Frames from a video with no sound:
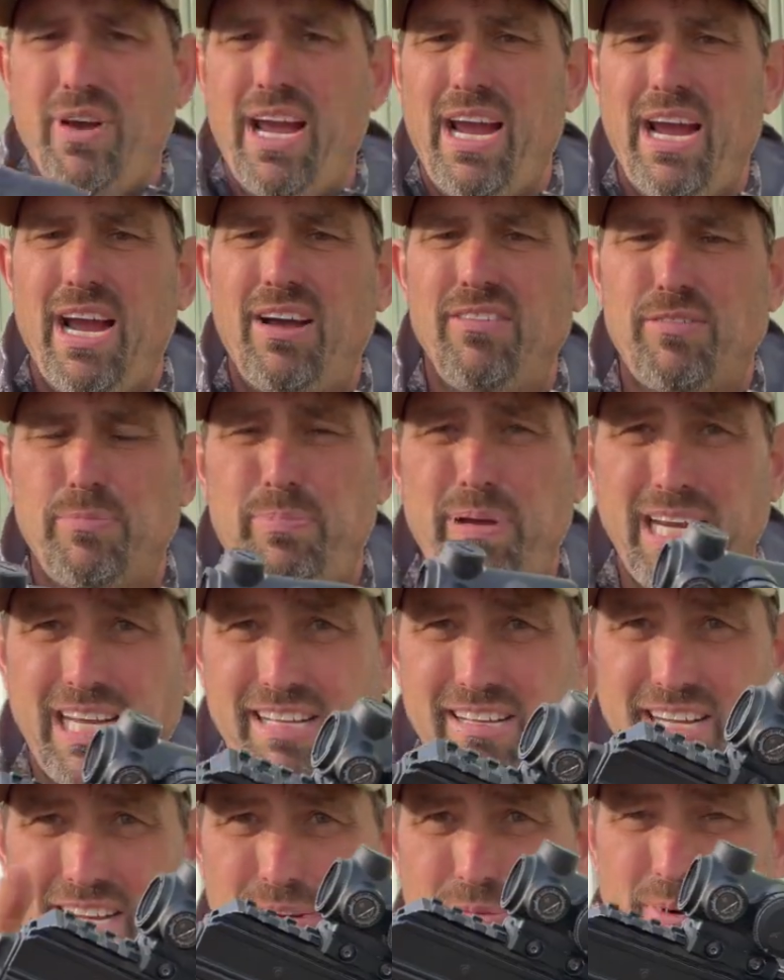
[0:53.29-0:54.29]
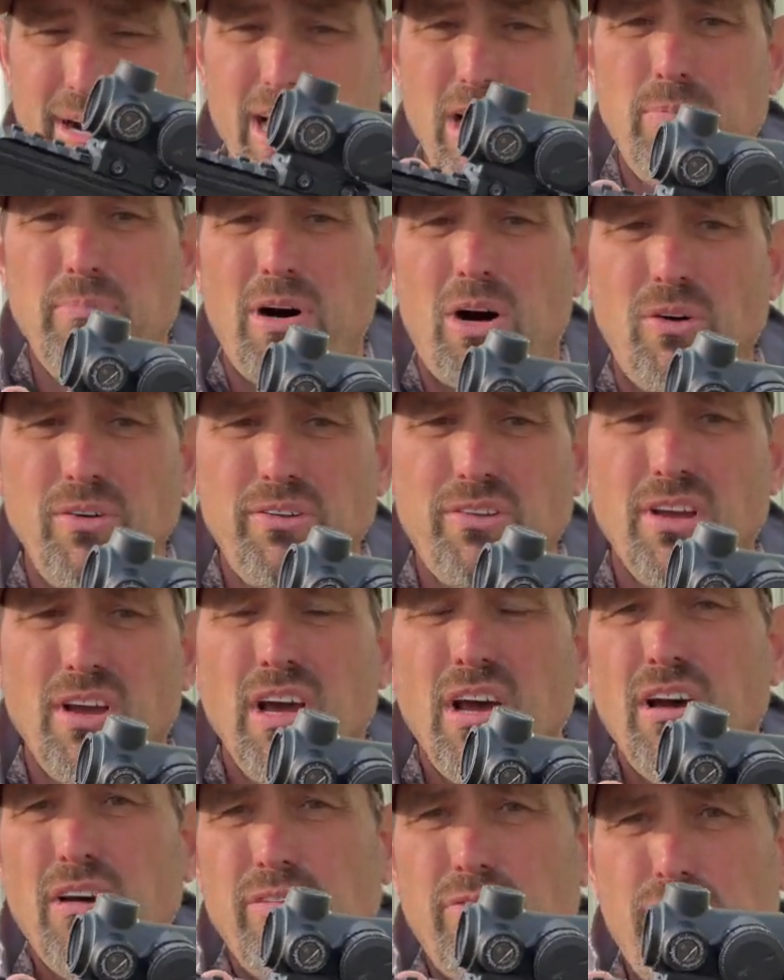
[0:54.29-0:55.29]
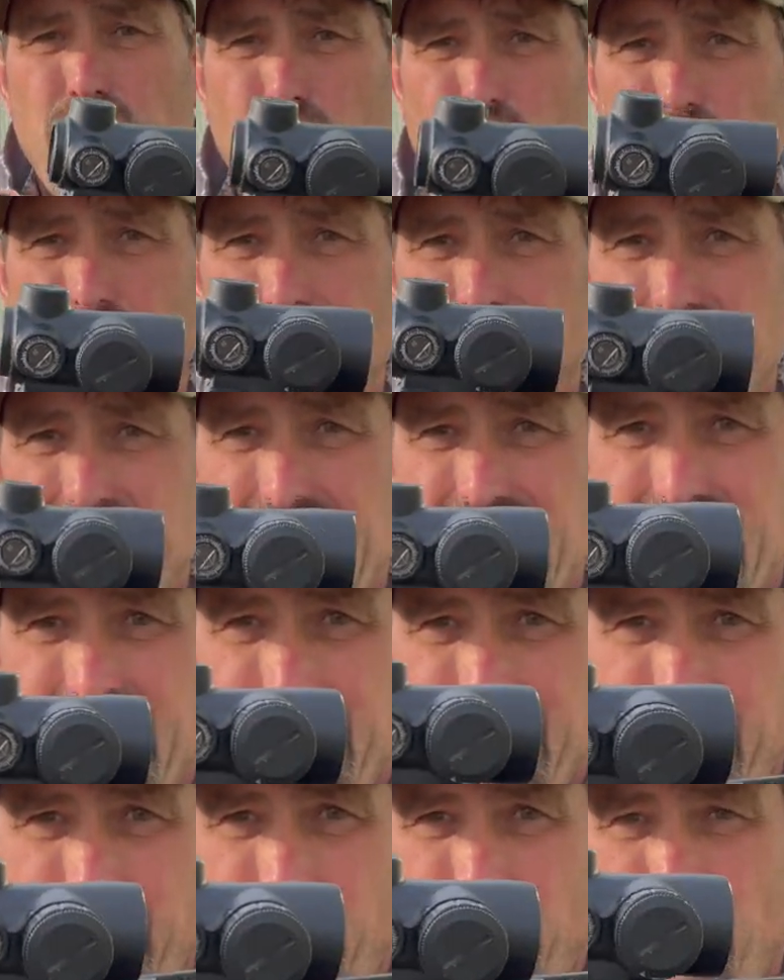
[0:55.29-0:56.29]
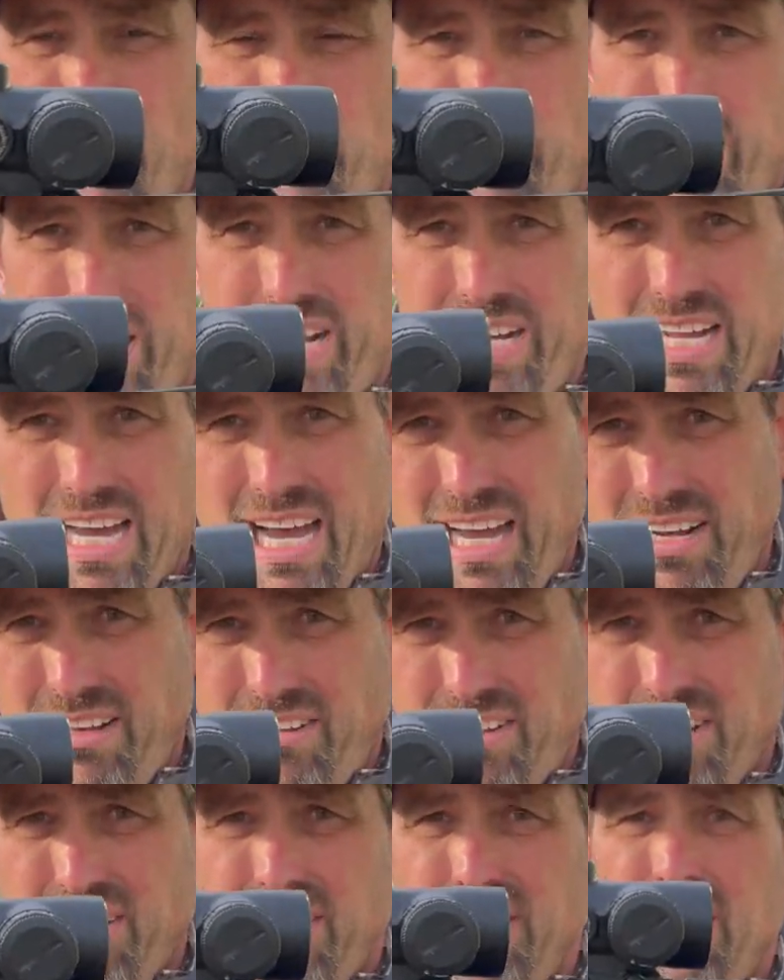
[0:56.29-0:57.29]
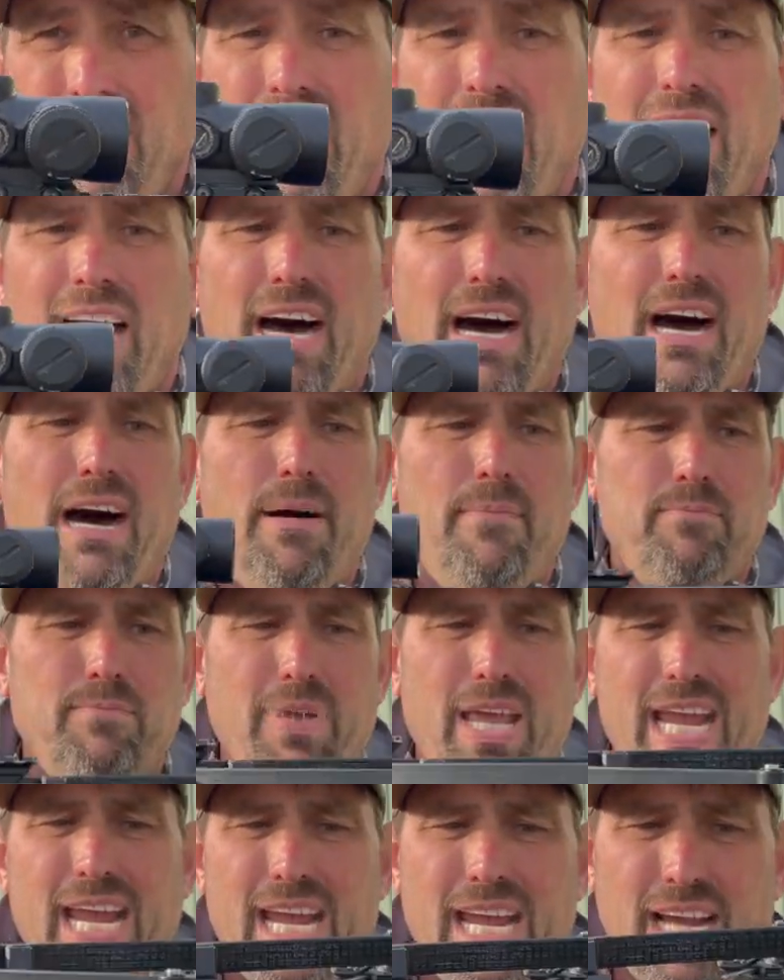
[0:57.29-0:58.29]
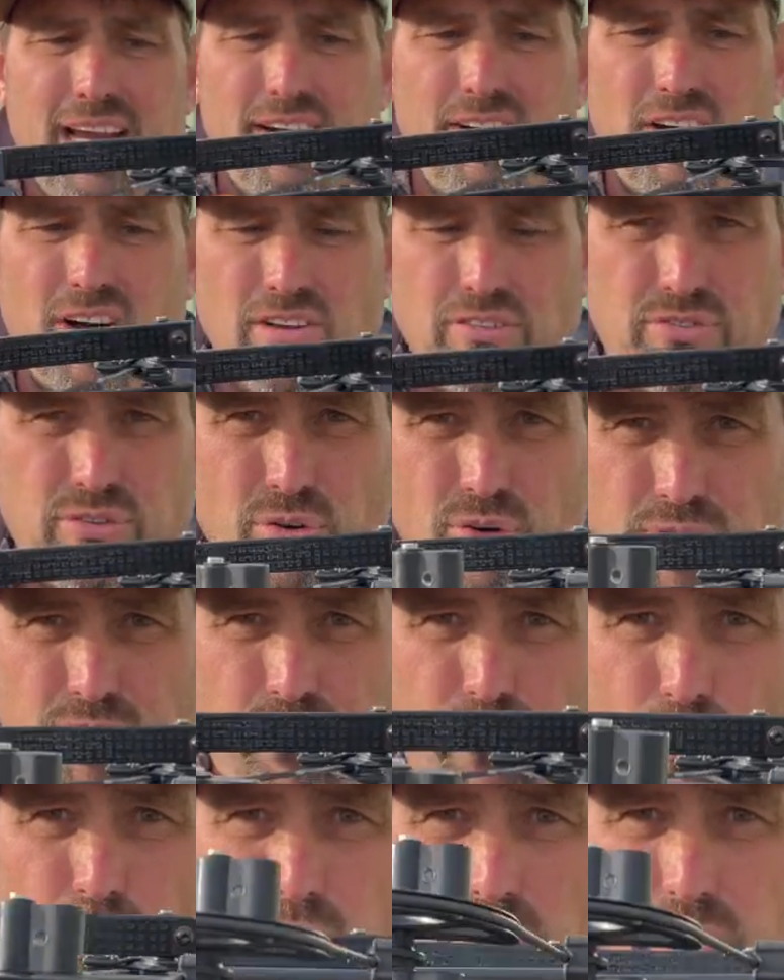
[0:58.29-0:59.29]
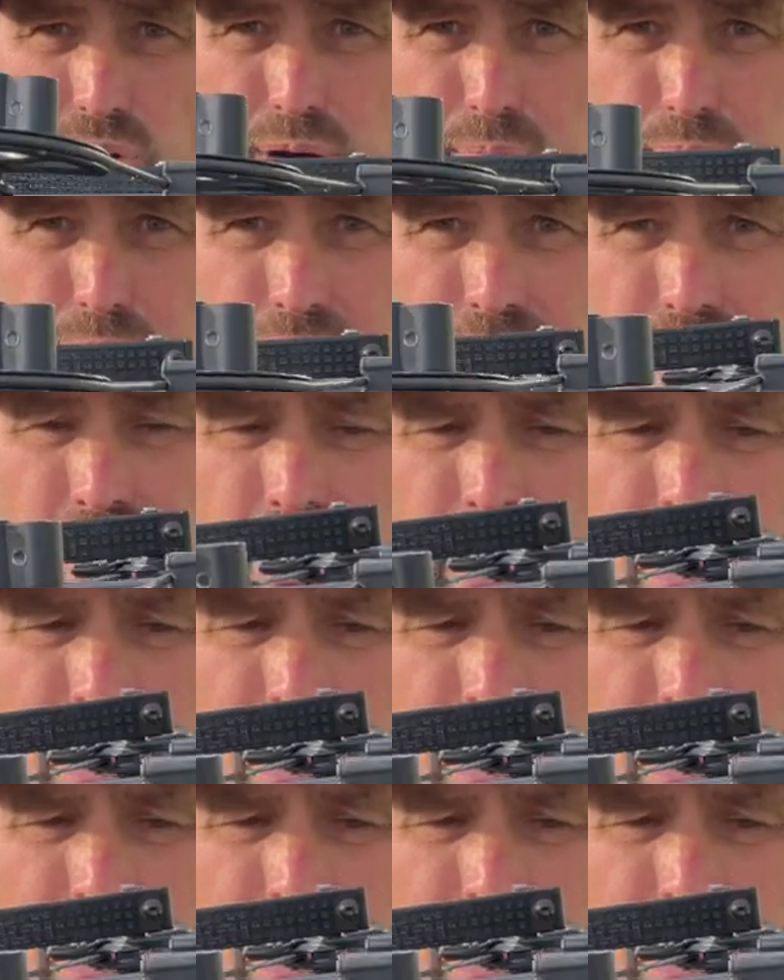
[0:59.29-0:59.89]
has a Picatinny rail mount for a red dot, and also a foregrip here